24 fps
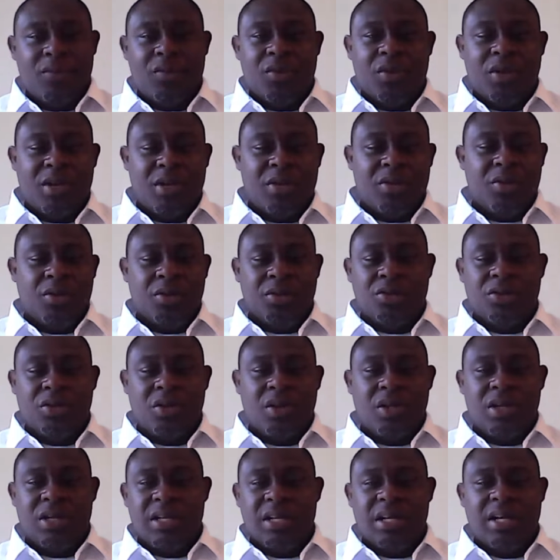So those
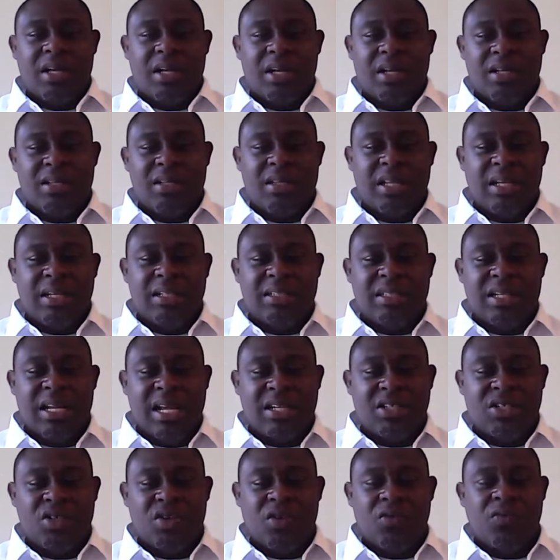are the things
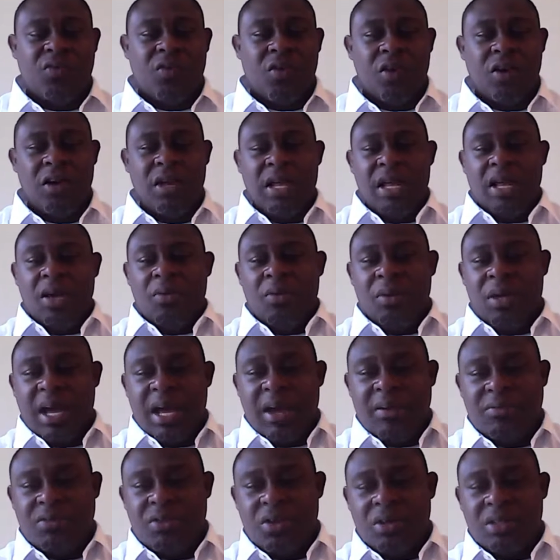that so far we
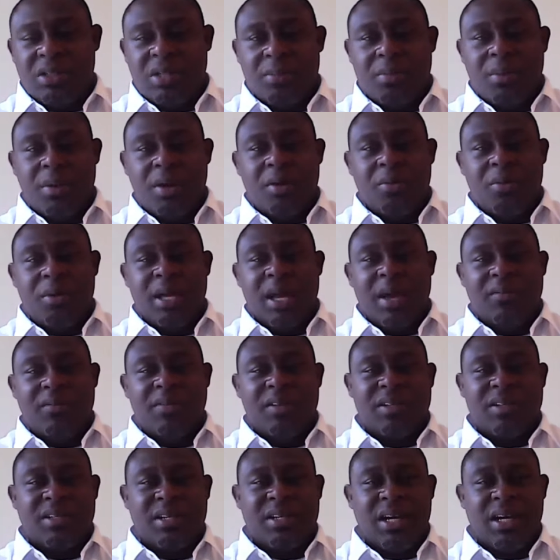have talked about, we have
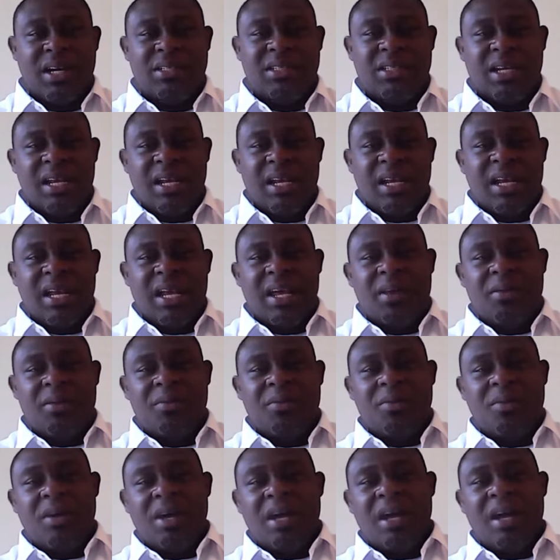discussed,
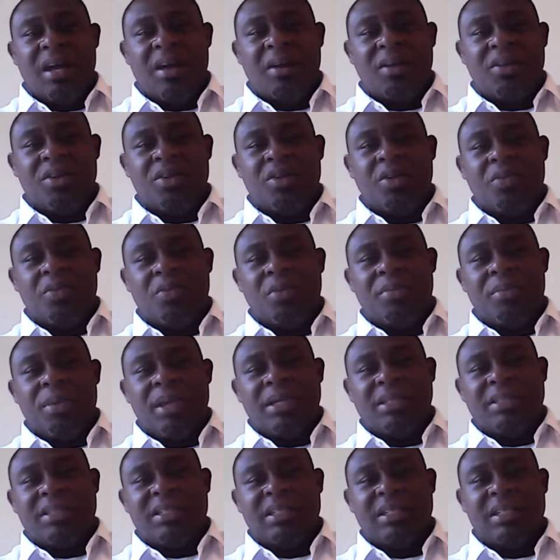and we
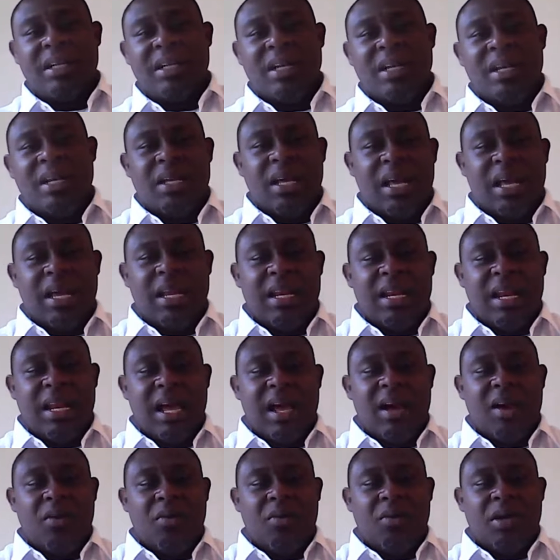mentioned. And
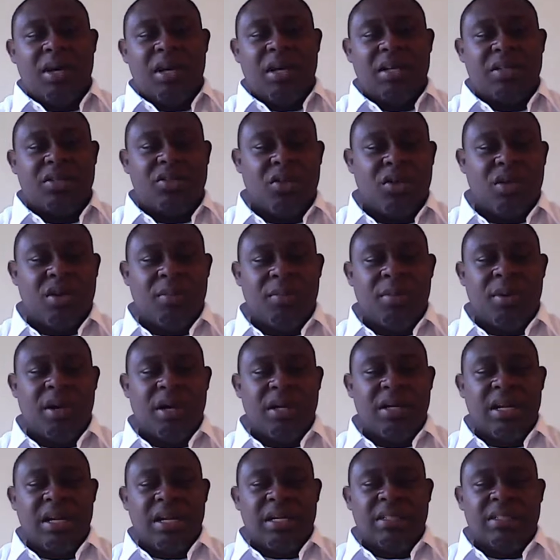now we're going to talk
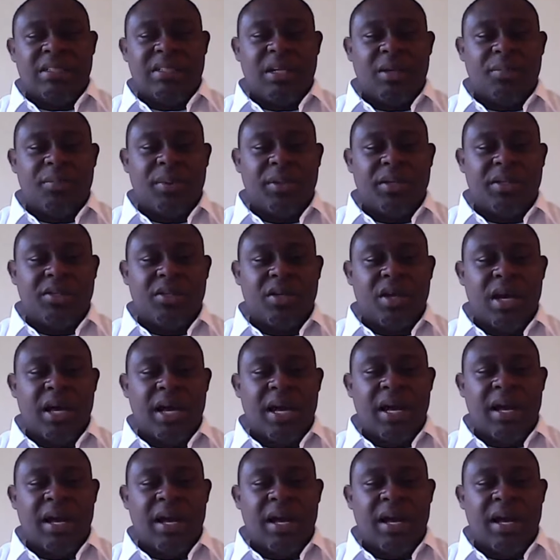about jumping to